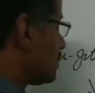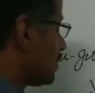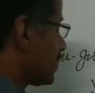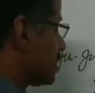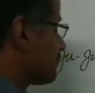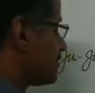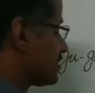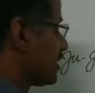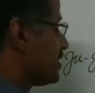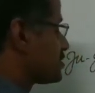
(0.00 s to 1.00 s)
Okay,
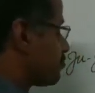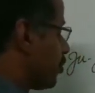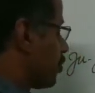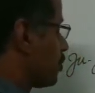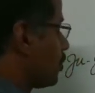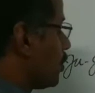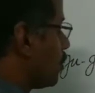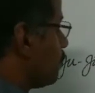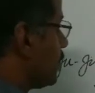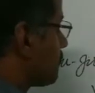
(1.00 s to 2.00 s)
physically small,
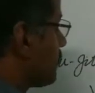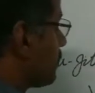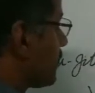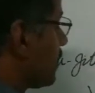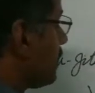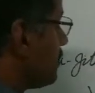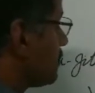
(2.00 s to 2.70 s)
weak people.